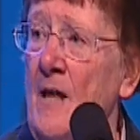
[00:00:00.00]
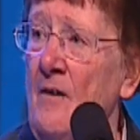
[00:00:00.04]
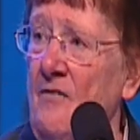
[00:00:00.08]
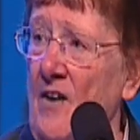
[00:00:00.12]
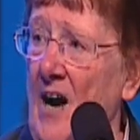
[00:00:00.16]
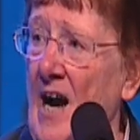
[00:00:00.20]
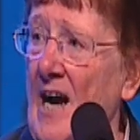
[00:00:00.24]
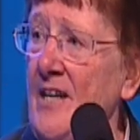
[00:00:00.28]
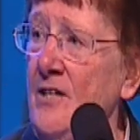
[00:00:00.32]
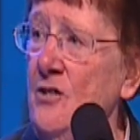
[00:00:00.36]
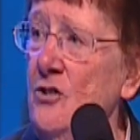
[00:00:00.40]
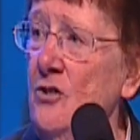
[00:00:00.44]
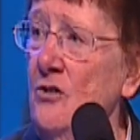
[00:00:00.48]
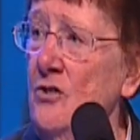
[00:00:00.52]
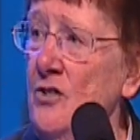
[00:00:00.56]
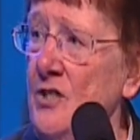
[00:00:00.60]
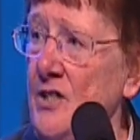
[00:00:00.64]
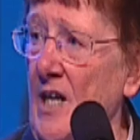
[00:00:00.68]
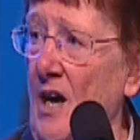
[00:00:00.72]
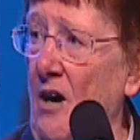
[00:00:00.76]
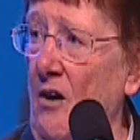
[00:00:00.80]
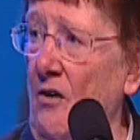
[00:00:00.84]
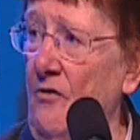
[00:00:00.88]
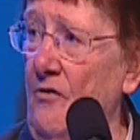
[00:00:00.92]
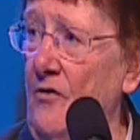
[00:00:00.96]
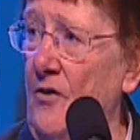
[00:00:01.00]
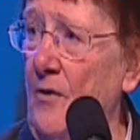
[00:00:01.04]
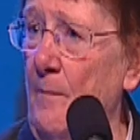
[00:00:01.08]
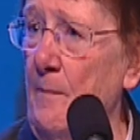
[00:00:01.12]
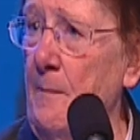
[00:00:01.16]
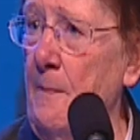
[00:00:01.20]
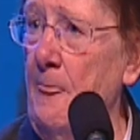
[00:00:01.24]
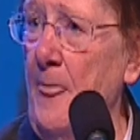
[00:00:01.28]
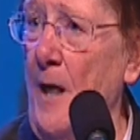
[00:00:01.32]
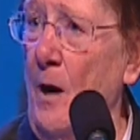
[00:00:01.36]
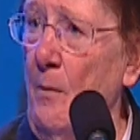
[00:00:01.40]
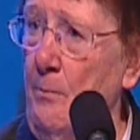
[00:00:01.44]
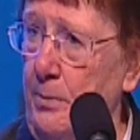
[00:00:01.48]
Find yourself
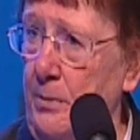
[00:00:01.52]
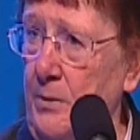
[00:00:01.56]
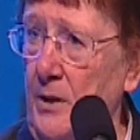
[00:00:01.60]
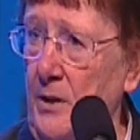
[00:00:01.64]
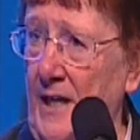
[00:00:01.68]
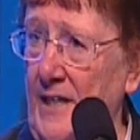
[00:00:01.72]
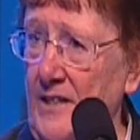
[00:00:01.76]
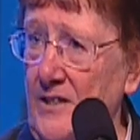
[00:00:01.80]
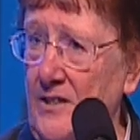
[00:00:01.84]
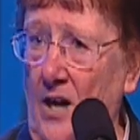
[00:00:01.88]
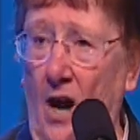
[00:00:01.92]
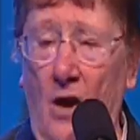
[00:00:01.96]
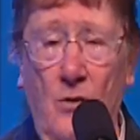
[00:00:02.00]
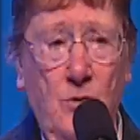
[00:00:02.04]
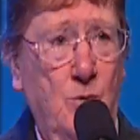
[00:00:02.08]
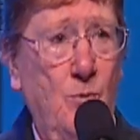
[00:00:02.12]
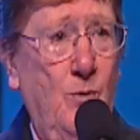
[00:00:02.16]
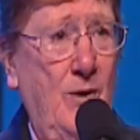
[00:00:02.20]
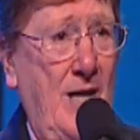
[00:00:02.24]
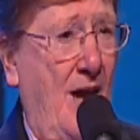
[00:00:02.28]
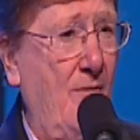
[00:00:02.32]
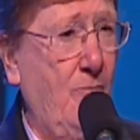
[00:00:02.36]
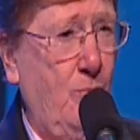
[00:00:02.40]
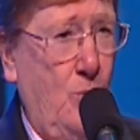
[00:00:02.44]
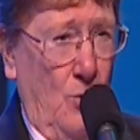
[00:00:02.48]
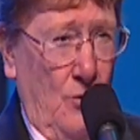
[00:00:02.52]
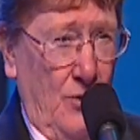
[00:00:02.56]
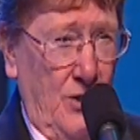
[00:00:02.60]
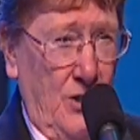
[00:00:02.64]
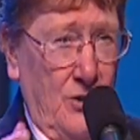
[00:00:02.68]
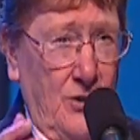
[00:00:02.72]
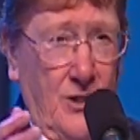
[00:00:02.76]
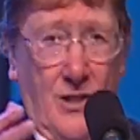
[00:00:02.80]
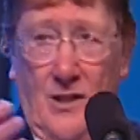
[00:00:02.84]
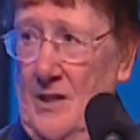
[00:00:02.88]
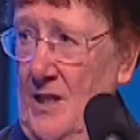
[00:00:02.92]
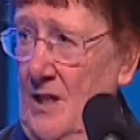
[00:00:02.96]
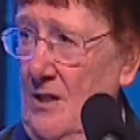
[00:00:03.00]
a place. Oh, do we have
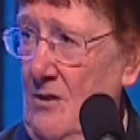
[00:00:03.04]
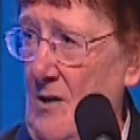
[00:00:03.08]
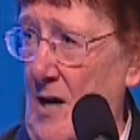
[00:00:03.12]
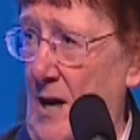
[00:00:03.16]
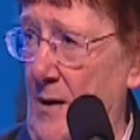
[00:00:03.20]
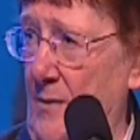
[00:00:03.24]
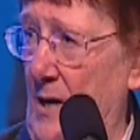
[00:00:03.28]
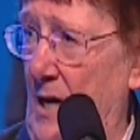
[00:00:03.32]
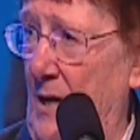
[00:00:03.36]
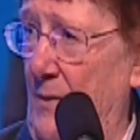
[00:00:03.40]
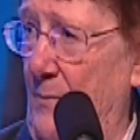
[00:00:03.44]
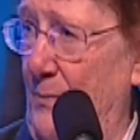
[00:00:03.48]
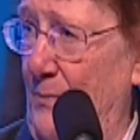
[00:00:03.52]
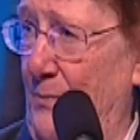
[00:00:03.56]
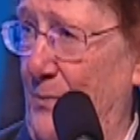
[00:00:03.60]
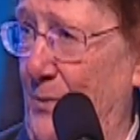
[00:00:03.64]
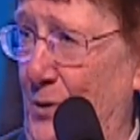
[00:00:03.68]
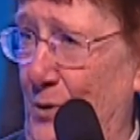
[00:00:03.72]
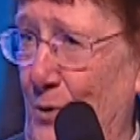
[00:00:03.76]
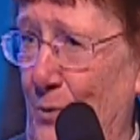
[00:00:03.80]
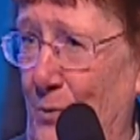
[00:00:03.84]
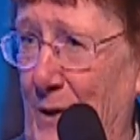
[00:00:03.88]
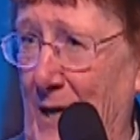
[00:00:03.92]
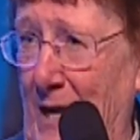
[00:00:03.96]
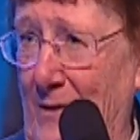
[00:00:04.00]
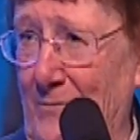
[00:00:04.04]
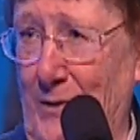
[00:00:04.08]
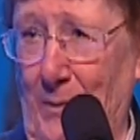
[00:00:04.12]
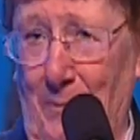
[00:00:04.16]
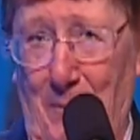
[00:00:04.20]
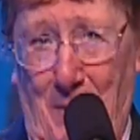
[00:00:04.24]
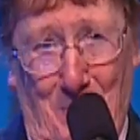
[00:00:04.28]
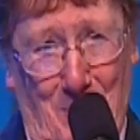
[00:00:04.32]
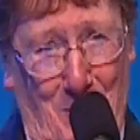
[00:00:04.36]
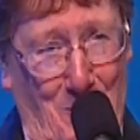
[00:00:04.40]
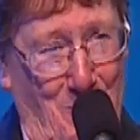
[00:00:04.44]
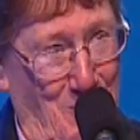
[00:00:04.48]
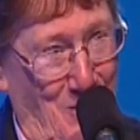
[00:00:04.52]
warriors in here? I, am sure we have some
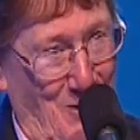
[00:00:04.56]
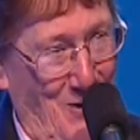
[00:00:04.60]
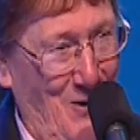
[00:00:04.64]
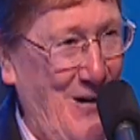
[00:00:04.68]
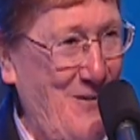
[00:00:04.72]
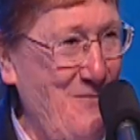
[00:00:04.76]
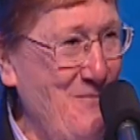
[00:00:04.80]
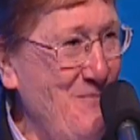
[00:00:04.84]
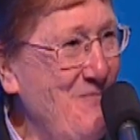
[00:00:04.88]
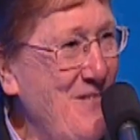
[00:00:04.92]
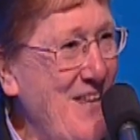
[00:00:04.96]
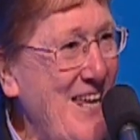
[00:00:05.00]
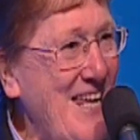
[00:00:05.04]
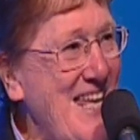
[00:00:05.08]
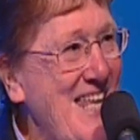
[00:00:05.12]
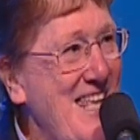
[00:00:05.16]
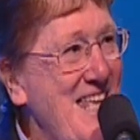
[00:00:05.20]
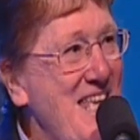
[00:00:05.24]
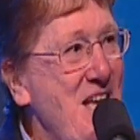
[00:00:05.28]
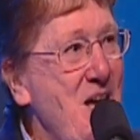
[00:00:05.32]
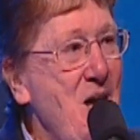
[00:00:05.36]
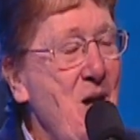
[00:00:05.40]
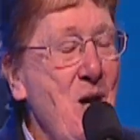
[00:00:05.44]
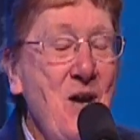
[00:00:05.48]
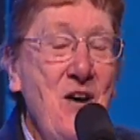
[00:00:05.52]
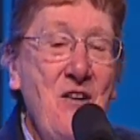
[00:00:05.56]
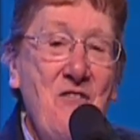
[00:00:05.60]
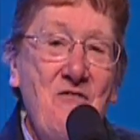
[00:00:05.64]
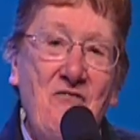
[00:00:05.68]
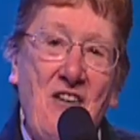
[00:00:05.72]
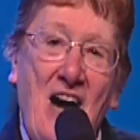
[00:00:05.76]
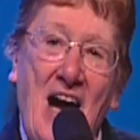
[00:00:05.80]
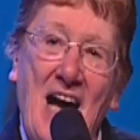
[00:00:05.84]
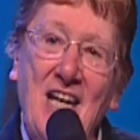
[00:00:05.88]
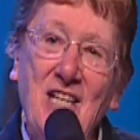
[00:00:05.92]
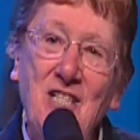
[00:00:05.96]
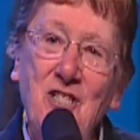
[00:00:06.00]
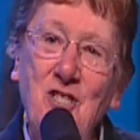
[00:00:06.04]
people that worry. Um,
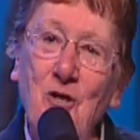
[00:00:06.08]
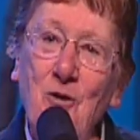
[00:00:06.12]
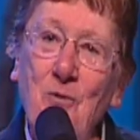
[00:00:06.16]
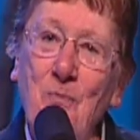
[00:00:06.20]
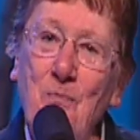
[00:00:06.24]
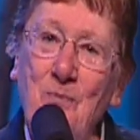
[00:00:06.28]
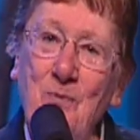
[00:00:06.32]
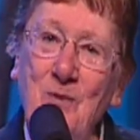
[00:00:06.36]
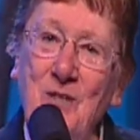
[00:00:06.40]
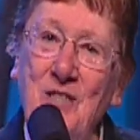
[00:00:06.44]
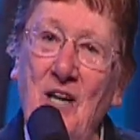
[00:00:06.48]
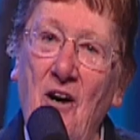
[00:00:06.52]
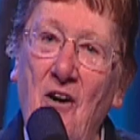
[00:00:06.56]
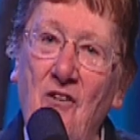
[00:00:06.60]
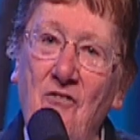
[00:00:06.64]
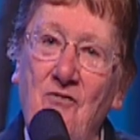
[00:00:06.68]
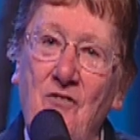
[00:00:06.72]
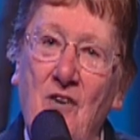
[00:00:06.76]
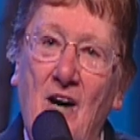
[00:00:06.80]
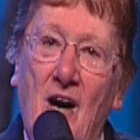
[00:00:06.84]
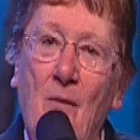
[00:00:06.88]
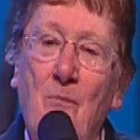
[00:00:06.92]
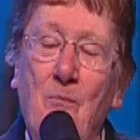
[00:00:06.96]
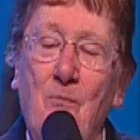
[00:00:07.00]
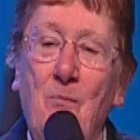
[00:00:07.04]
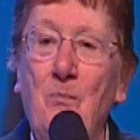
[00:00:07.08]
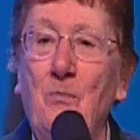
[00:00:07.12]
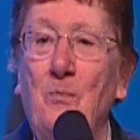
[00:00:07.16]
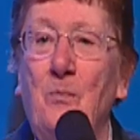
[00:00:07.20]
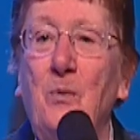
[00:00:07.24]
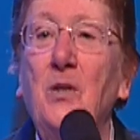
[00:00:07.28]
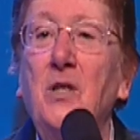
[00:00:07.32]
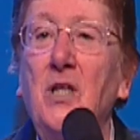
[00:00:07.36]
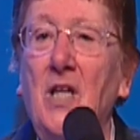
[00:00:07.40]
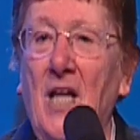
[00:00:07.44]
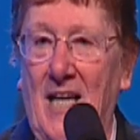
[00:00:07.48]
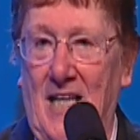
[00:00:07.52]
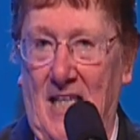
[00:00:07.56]
find yourself a
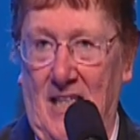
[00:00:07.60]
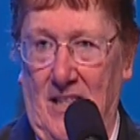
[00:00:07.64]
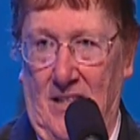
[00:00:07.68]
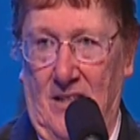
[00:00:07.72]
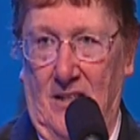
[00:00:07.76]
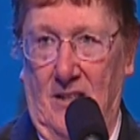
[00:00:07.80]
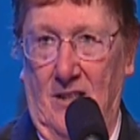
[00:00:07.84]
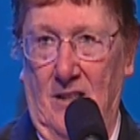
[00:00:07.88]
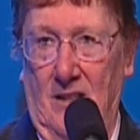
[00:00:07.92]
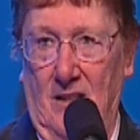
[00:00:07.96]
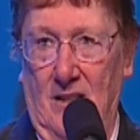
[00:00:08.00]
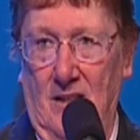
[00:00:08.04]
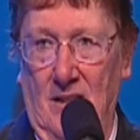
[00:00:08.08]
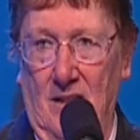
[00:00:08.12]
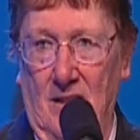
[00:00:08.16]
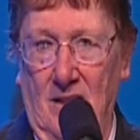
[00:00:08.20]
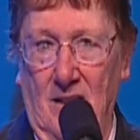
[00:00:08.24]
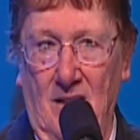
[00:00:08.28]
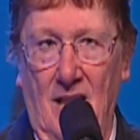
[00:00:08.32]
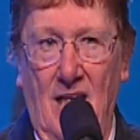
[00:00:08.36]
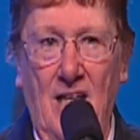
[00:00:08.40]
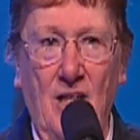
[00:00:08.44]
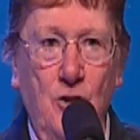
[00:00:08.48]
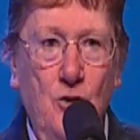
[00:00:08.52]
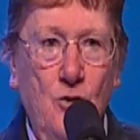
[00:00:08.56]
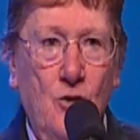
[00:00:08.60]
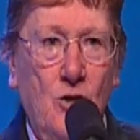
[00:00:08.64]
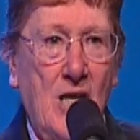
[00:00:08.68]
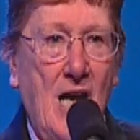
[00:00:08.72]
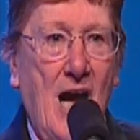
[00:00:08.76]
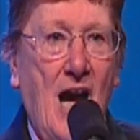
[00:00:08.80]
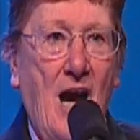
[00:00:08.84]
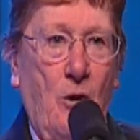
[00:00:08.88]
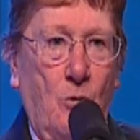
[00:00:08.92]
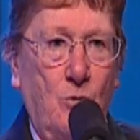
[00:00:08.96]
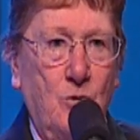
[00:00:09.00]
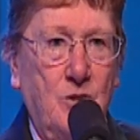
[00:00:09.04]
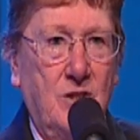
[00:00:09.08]
place in your
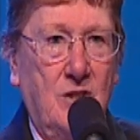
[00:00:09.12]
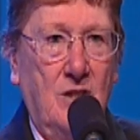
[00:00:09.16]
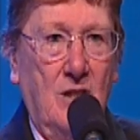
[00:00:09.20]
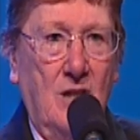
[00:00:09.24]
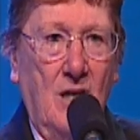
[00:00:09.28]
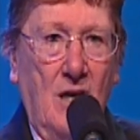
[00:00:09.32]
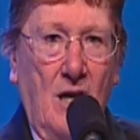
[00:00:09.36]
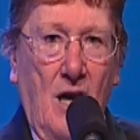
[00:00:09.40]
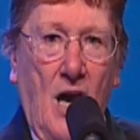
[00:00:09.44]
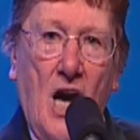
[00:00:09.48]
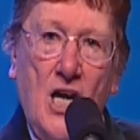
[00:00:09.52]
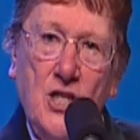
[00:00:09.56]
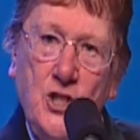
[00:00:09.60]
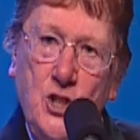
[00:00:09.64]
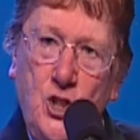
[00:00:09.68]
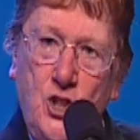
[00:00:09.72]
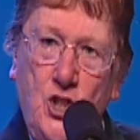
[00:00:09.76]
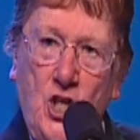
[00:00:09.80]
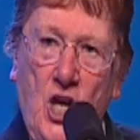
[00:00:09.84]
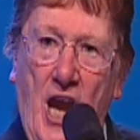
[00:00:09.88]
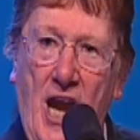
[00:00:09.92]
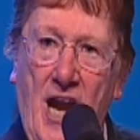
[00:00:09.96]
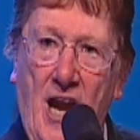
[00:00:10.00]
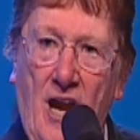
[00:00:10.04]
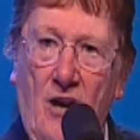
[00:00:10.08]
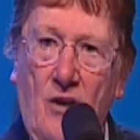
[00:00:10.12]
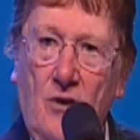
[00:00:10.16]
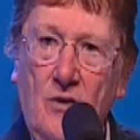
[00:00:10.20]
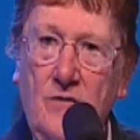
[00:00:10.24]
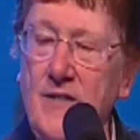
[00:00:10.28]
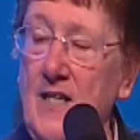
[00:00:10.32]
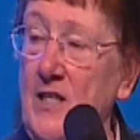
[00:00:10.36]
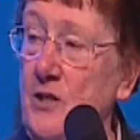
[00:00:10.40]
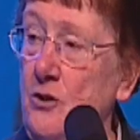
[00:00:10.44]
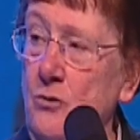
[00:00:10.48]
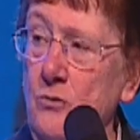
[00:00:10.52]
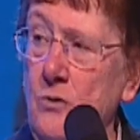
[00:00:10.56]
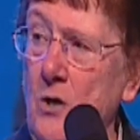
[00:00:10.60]
house, a chair
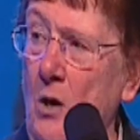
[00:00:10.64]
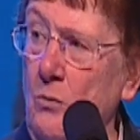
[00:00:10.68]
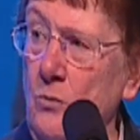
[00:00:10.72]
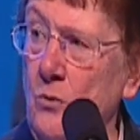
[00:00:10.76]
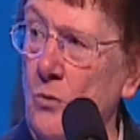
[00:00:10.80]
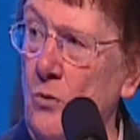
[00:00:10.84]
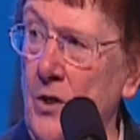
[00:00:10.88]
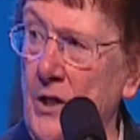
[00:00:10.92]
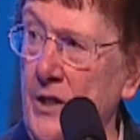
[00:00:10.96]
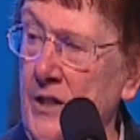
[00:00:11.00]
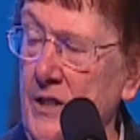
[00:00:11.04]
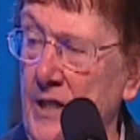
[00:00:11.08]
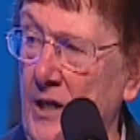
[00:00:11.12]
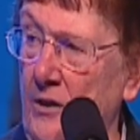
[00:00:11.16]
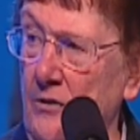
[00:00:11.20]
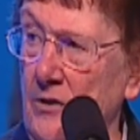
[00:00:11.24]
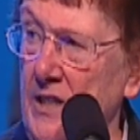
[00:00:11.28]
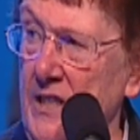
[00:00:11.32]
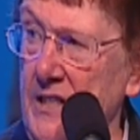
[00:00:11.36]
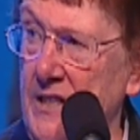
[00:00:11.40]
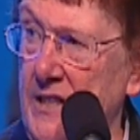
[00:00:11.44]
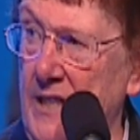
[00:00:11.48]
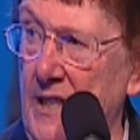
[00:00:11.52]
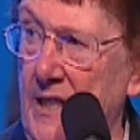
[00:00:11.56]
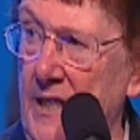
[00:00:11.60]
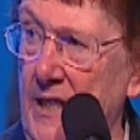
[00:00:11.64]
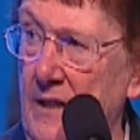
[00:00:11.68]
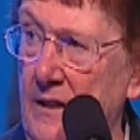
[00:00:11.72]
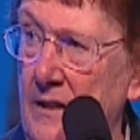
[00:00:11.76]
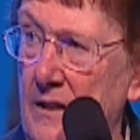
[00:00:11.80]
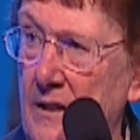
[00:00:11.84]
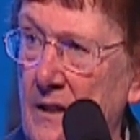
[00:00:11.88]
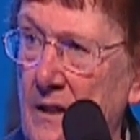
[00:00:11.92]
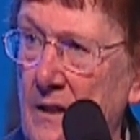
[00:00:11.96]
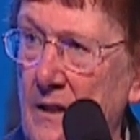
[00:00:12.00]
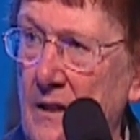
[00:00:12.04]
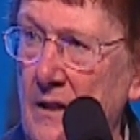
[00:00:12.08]
that you don't ordinarily sit in,